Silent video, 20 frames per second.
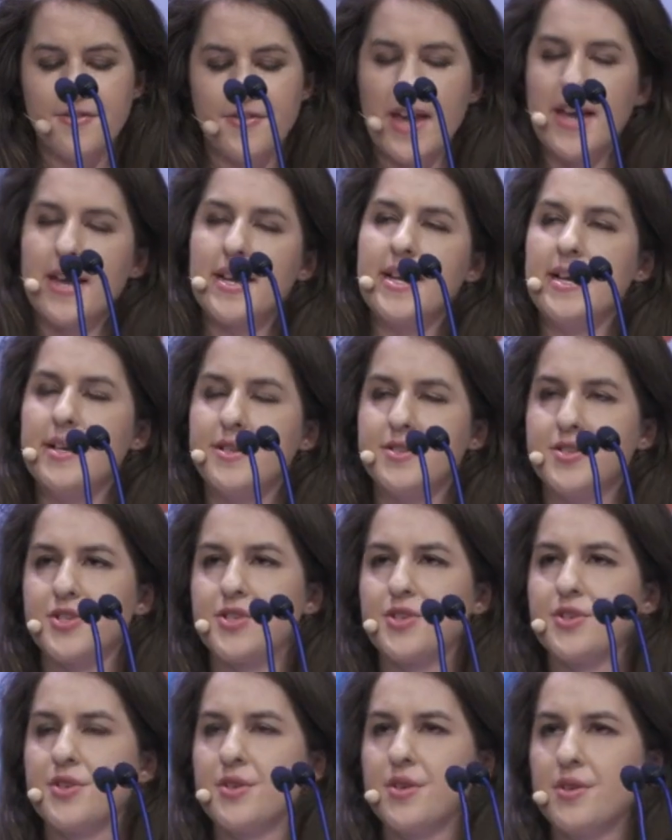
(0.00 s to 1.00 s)

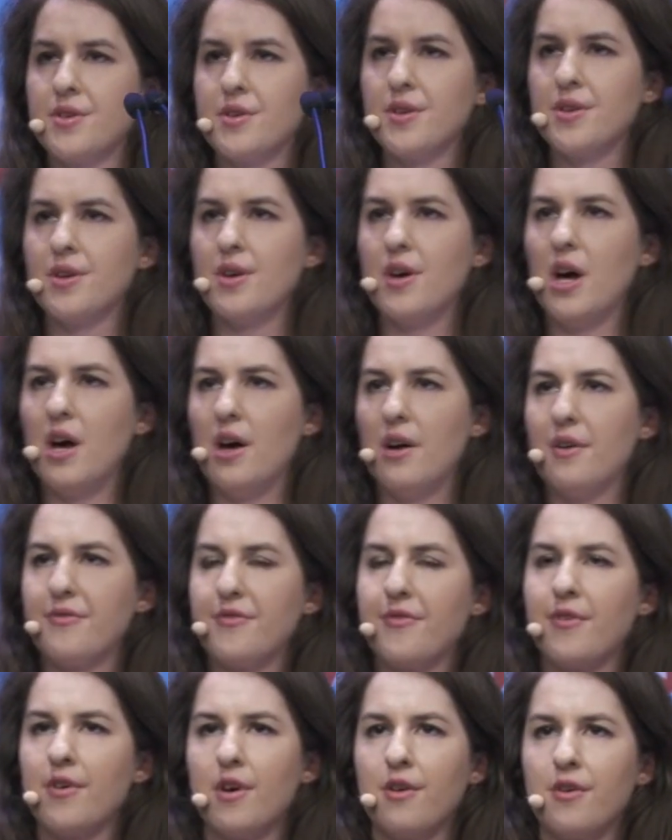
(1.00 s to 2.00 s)
advantage of
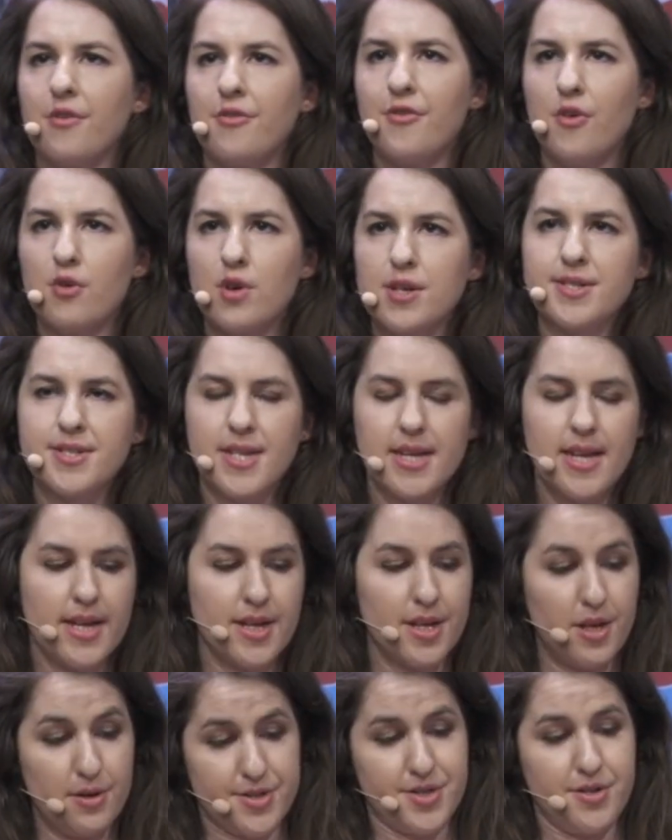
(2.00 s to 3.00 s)

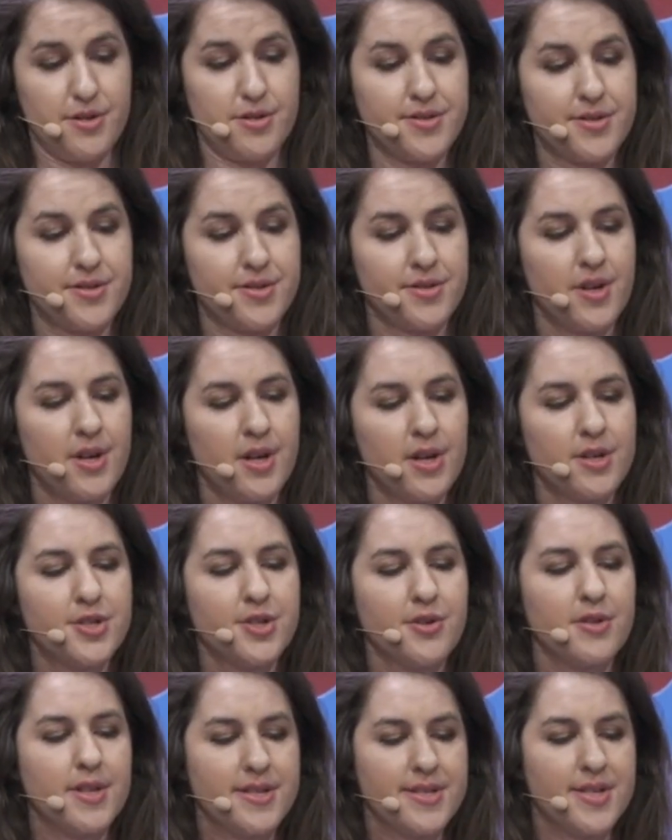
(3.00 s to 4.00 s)
forcing users
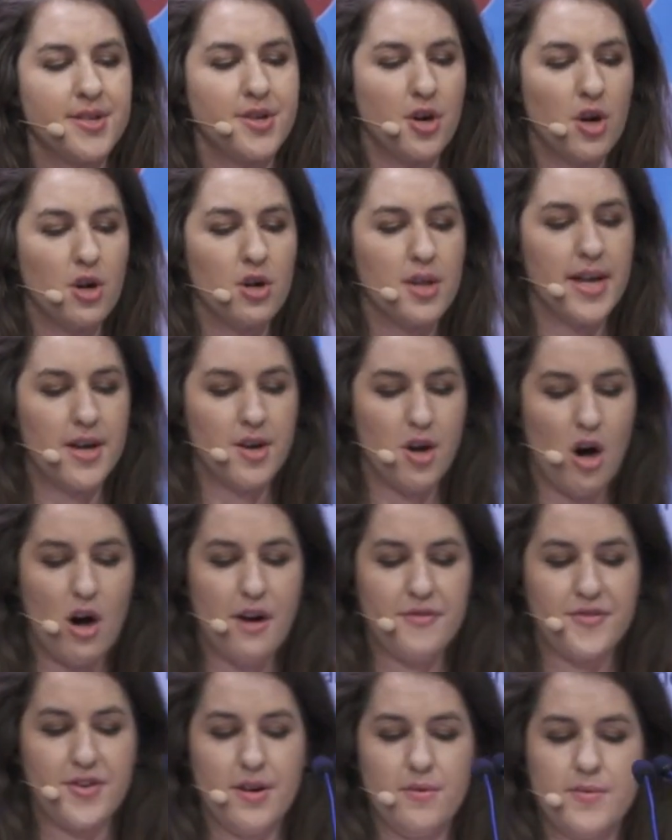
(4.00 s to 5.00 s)
to listen early and
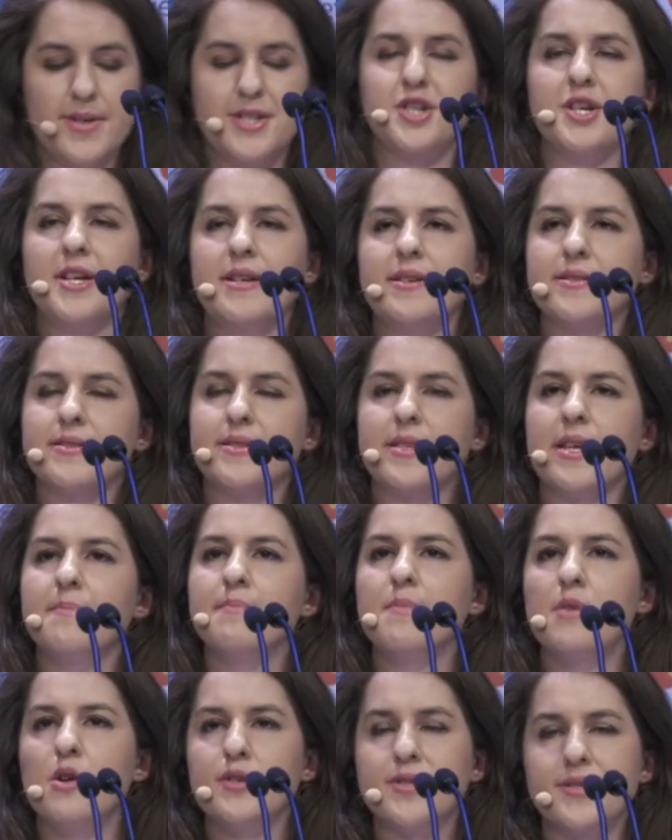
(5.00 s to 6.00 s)
often, which is the
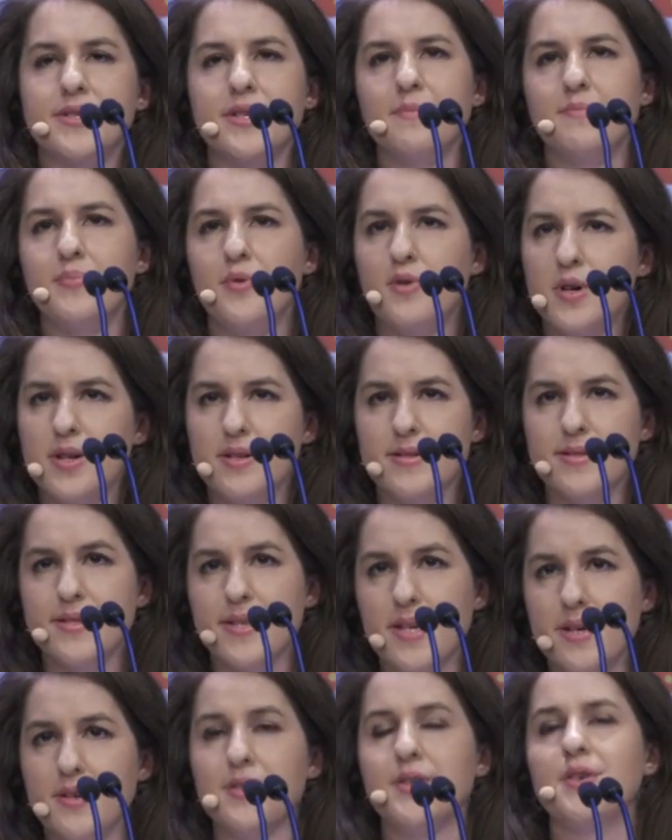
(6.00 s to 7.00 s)
most important
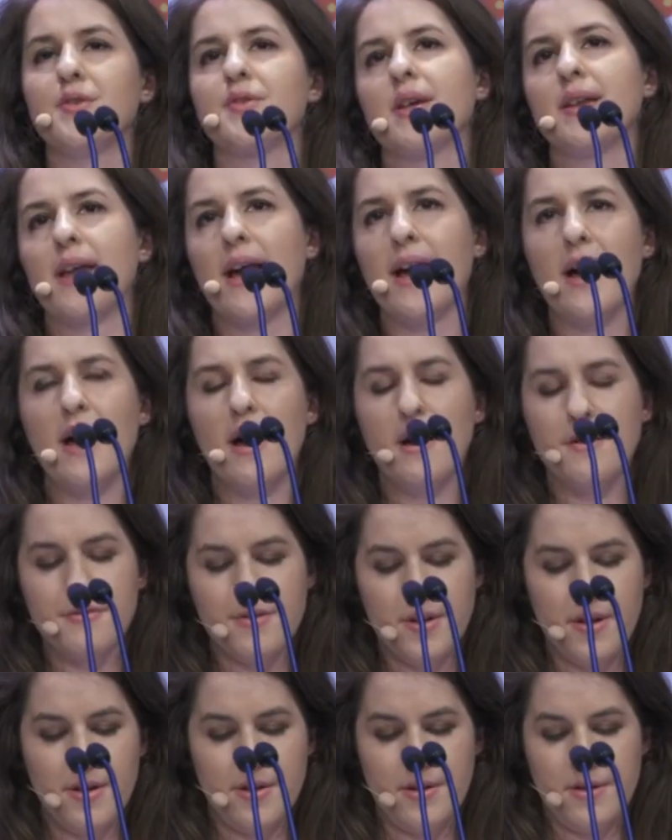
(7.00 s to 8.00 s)
skill you can have
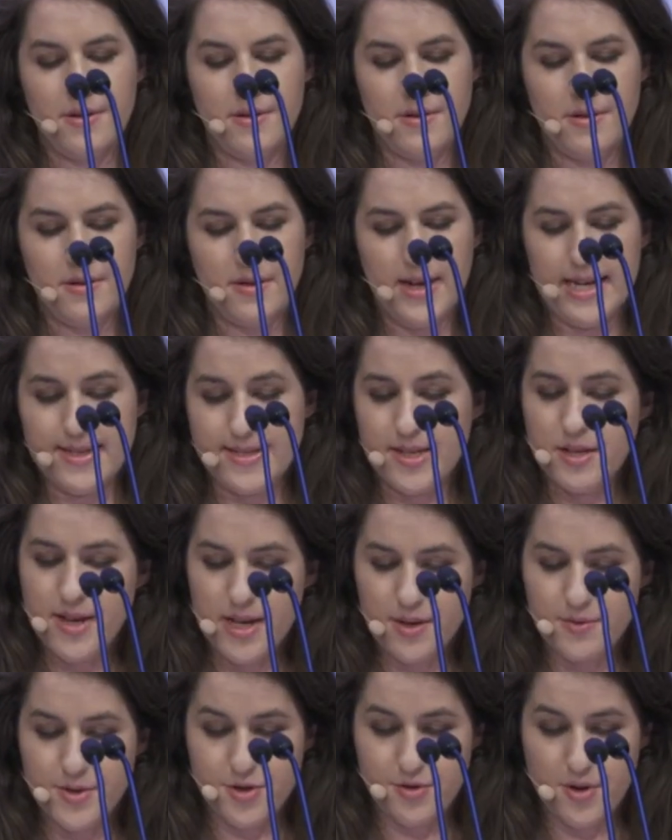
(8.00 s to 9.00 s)
as a
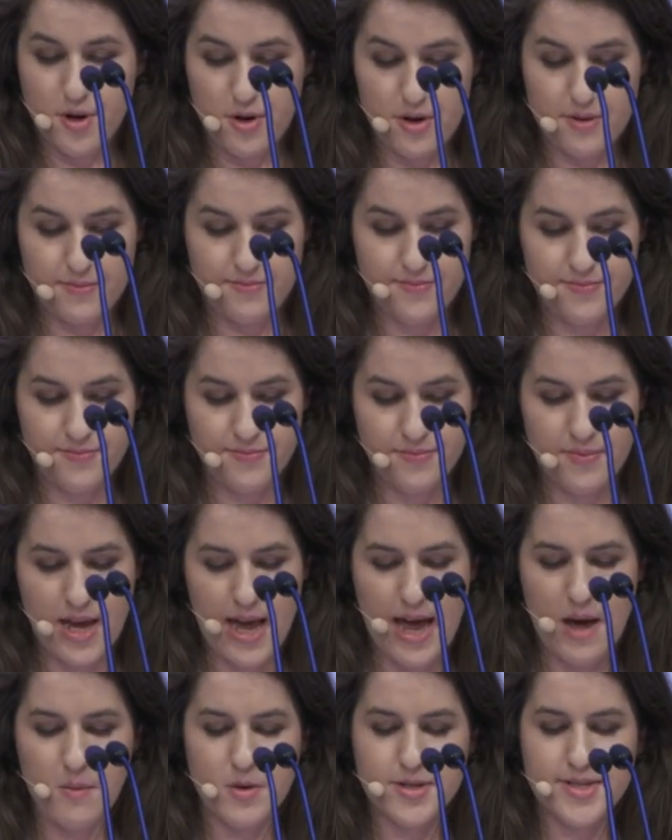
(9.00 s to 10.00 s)
language learner.
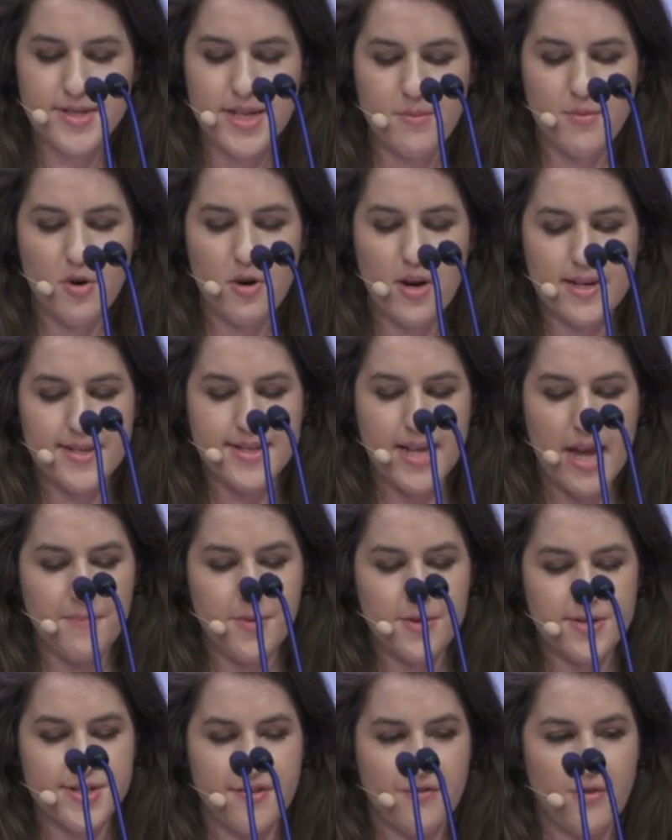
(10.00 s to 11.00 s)
And we'll see more
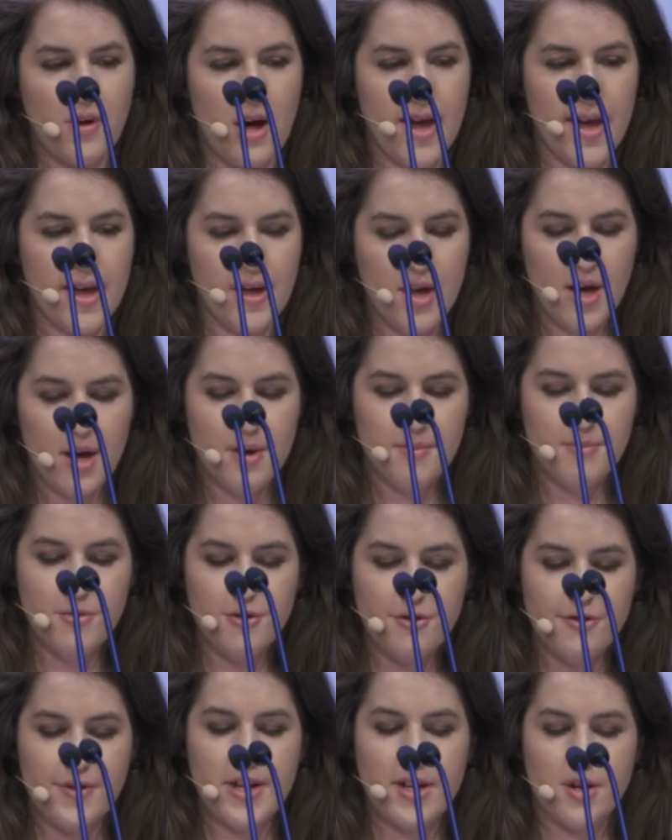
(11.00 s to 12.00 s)
examples of why
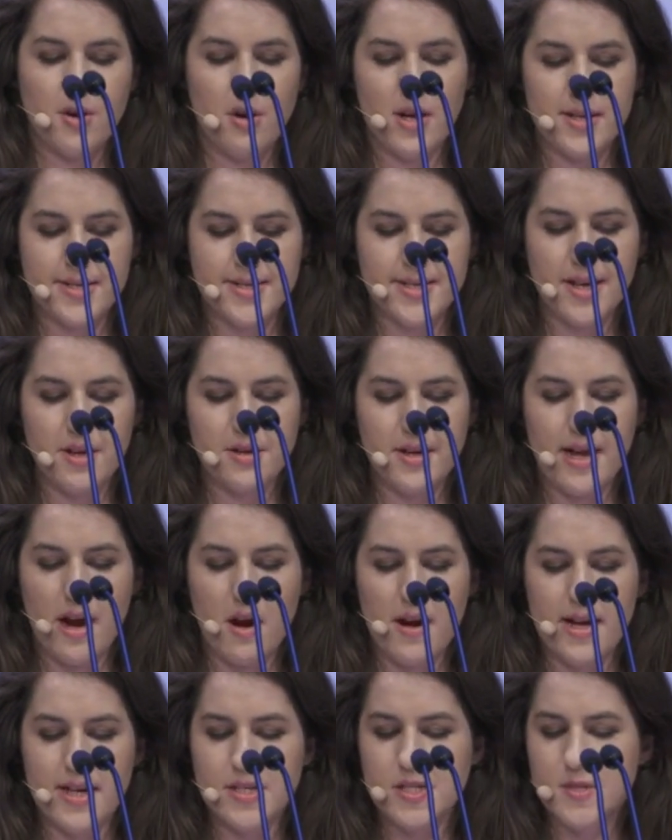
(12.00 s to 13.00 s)
moving across skill
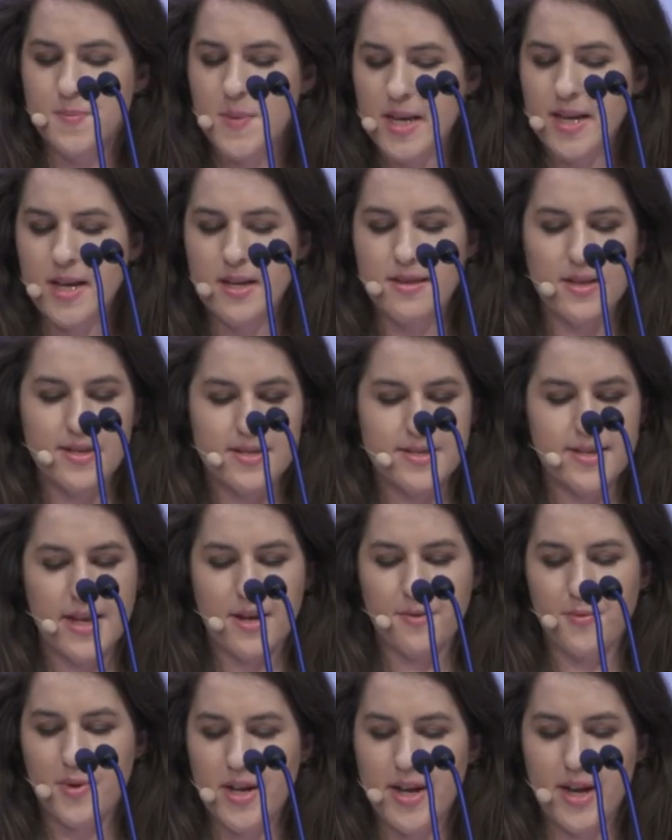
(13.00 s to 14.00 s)
areas, speaking,
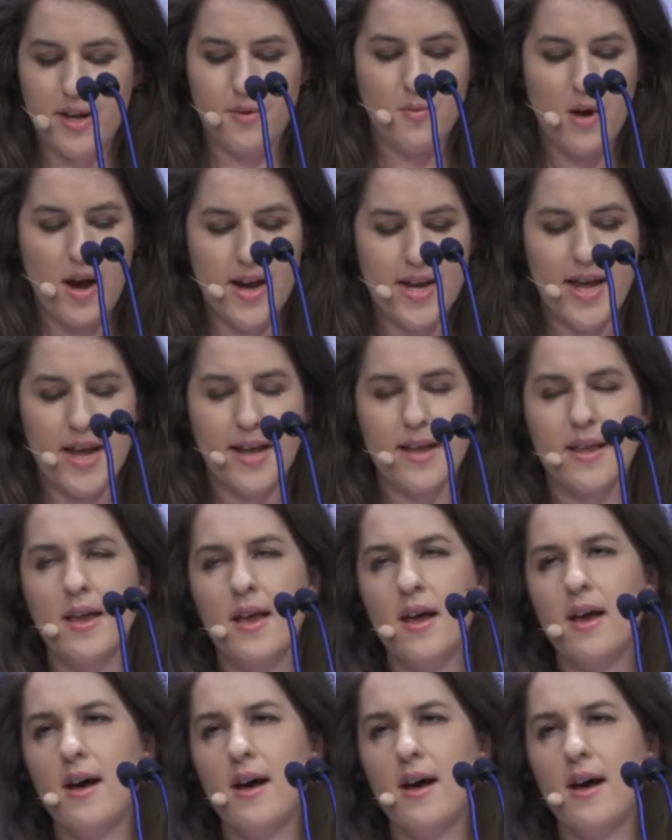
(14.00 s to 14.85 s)
listening, reading, and writing,